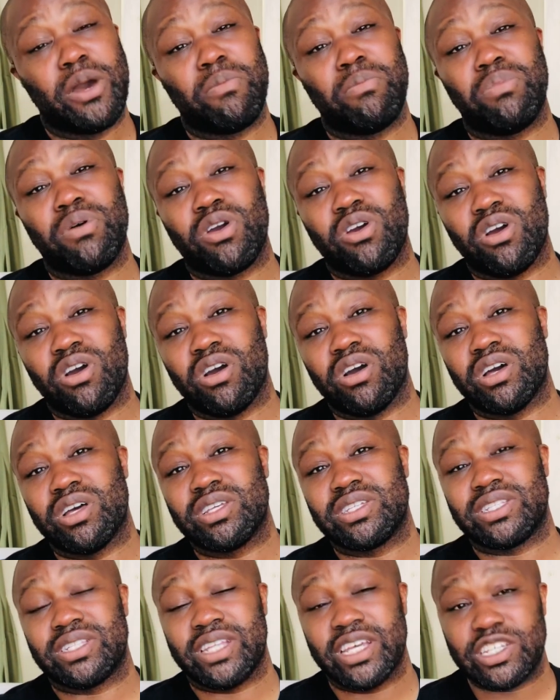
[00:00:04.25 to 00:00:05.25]

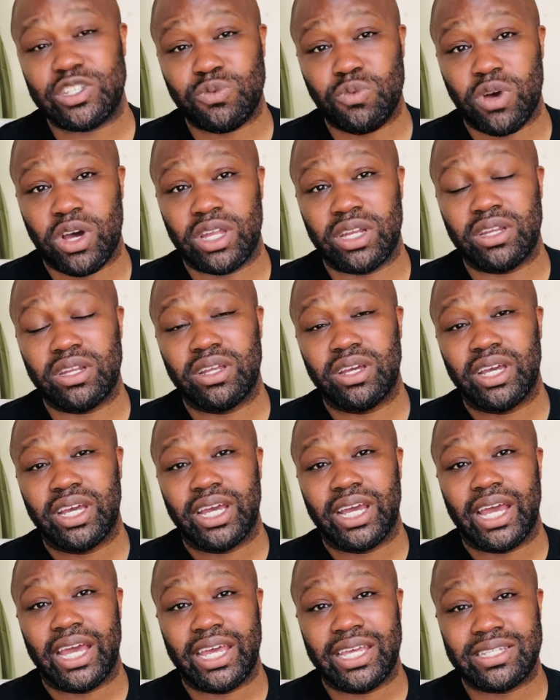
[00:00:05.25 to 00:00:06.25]
because this one
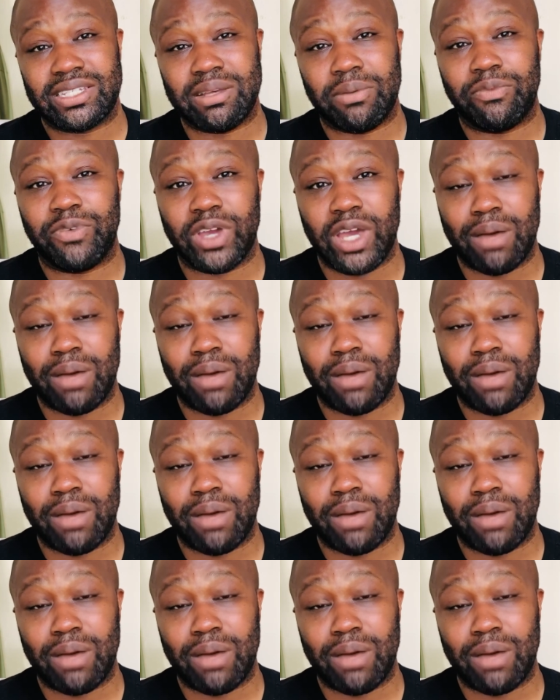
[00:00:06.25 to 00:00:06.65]
is something